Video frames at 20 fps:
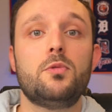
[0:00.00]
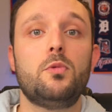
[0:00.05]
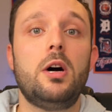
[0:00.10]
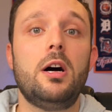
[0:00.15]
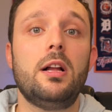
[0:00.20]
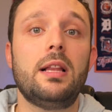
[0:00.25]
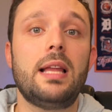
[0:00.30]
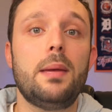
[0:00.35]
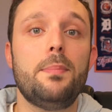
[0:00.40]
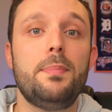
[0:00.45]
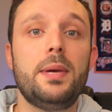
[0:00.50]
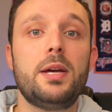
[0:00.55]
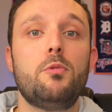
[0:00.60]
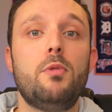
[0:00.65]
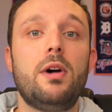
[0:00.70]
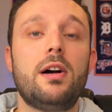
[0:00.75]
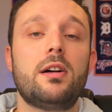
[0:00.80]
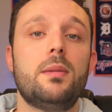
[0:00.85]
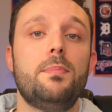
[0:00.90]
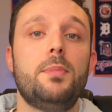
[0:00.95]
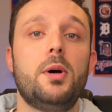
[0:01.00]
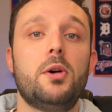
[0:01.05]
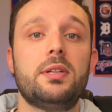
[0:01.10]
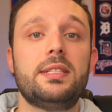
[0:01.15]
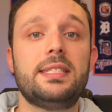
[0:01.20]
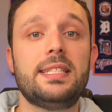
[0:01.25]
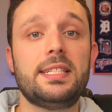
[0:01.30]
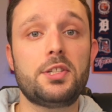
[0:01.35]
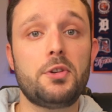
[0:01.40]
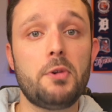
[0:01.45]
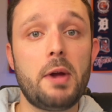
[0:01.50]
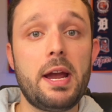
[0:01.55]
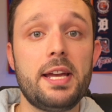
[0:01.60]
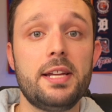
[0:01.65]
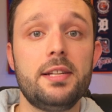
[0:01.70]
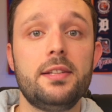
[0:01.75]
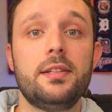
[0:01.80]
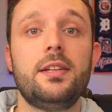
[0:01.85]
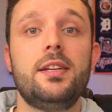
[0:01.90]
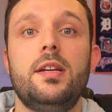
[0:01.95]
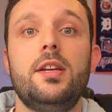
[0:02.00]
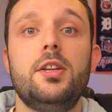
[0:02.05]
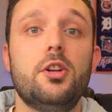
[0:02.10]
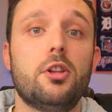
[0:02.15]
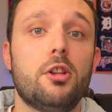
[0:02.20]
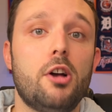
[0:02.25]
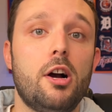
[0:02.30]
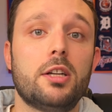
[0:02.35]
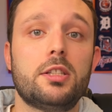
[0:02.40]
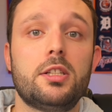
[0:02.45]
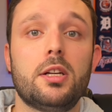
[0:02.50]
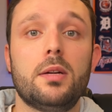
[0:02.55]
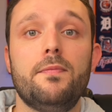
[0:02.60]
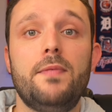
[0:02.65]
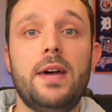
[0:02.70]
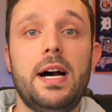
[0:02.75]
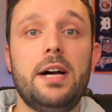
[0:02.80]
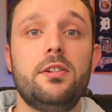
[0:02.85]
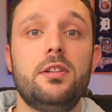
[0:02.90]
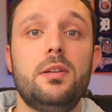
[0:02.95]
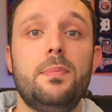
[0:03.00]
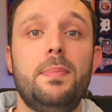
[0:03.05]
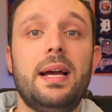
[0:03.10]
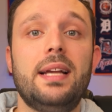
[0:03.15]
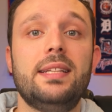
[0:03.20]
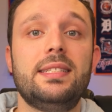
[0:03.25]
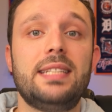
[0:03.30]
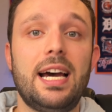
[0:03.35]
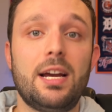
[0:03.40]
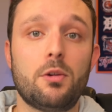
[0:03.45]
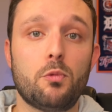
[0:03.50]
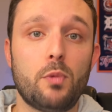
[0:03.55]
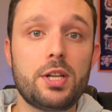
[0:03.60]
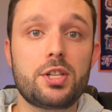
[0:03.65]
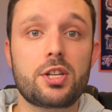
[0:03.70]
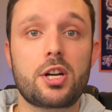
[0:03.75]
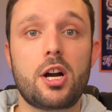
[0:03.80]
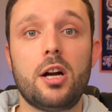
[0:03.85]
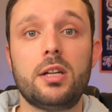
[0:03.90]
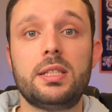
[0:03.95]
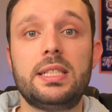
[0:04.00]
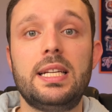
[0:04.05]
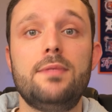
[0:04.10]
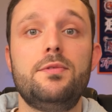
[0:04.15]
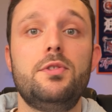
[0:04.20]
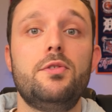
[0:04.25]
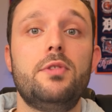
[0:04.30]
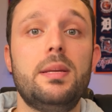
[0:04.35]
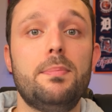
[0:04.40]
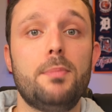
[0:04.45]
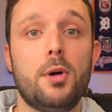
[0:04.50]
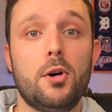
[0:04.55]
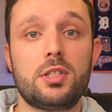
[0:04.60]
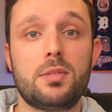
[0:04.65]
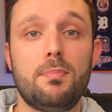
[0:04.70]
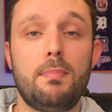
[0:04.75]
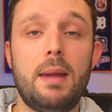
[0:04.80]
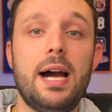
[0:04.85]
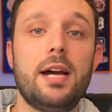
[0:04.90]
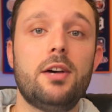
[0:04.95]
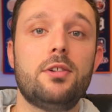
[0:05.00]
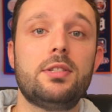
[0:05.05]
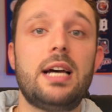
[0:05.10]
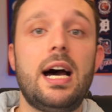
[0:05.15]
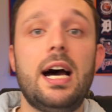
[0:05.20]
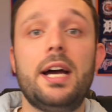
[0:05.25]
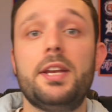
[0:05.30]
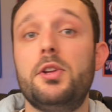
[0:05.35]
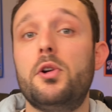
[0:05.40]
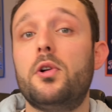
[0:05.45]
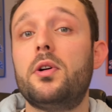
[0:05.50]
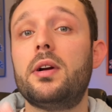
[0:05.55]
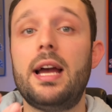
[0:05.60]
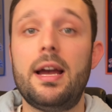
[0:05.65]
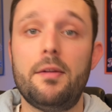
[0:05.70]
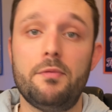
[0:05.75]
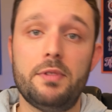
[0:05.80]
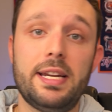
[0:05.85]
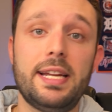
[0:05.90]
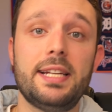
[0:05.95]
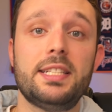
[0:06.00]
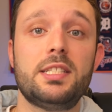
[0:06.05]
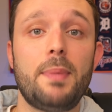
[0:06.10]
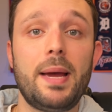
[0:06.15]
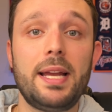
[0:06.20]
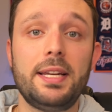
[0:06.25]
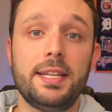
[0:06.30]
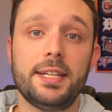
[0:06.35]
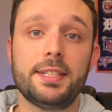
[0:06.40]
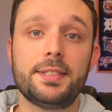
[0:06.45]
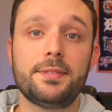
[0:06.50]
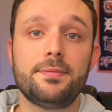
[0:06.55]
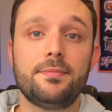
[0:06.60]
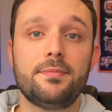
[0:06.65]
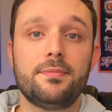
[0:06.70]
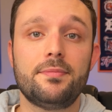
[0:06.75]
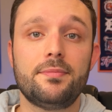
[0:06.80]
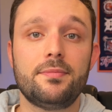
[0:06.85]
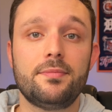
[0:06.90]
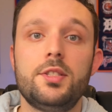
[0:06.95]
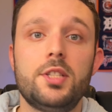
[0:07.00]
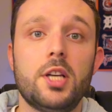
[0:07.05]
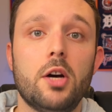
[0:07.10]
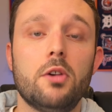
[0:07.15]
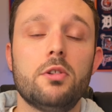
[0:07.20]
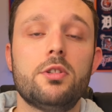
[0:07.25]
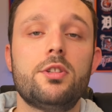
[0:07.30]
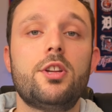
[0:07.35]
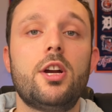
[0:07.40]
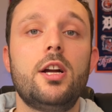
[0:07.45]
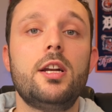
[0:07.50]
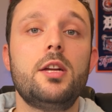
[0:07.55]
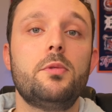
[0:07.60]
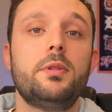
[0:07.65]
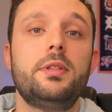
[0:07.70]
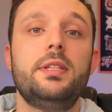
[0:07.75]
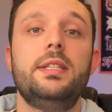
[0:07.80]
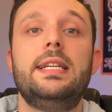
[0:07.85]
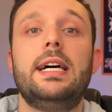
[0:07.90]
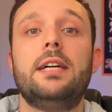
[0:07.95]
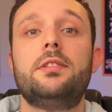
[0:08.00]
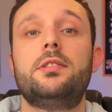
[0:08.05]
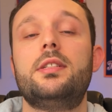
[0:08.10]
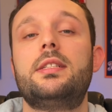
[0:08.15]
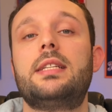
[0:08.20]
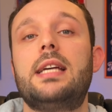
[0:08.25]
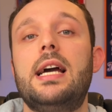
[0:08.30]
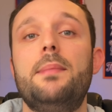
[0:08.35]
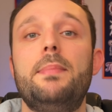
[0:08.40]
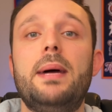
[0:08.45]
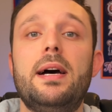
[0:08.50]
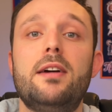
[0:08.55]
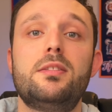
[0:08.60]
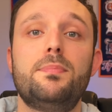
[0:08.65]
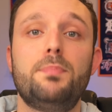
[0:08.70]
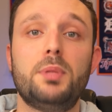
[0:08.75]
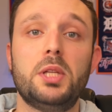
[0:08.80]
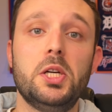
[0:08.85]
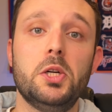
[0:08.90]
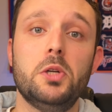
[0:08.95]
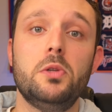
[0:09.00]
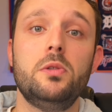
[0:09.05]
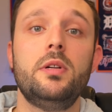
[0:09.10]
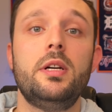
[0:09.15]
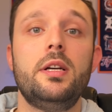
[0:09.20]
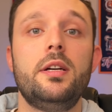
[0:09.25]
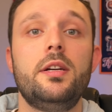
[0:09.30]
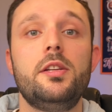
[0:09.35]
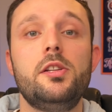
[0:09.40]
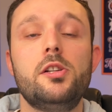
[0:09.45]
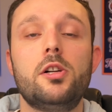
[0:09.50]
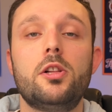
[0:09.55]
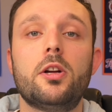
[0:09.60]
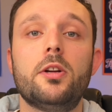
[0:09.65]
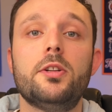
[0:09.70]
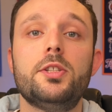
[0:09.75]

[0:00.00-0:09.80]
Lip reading: while a big welcome bonus is great, your long-term value depends on which card gives you the most miles on your everyday spending. So starting with the Delta SkyMiles Blue, you'll